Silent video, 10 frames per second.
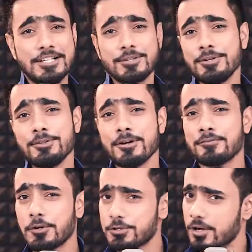So you thought
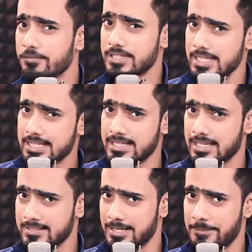Photoshop was easy,
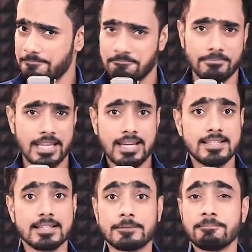isn't it? It
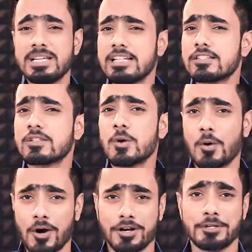isn't. It's so
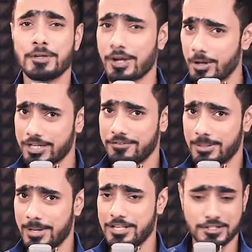hard you cannot even
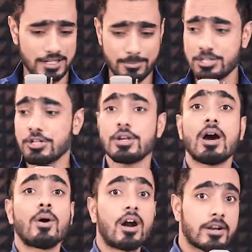imagine. Let me show you
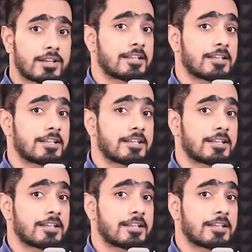how hard it